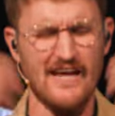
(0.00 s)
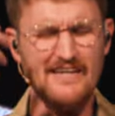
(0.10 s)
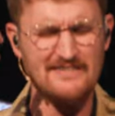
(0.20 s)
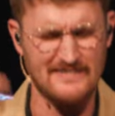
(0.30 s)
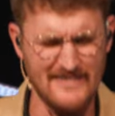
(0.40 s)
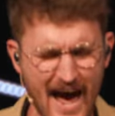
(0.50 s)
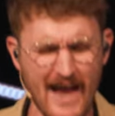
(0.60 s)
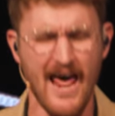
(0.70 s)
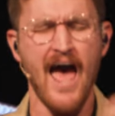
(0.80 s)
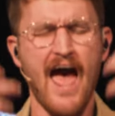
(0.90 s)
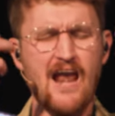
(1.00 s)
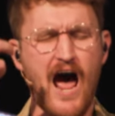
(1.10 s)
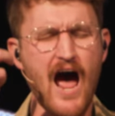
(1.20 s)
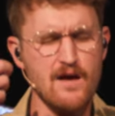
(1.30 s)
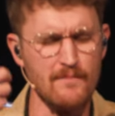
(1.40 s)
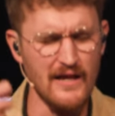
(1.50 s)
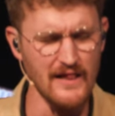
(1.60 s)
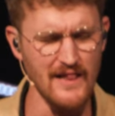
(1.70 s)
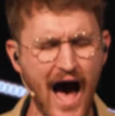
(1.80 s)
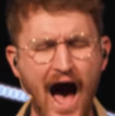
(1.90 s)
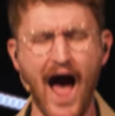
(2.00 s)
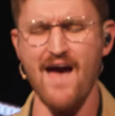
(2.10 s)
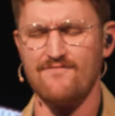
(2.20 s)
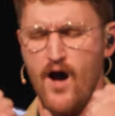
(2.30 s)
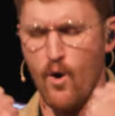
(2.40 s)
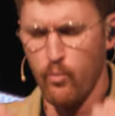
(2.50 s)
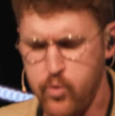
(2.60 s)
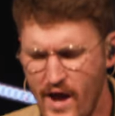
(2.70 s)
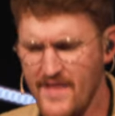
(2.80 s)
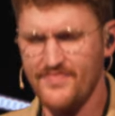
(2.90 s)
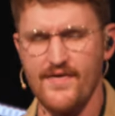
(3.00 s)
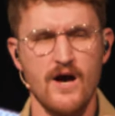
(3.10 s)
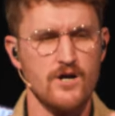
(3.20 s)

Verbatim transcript: is dead, and I am alive with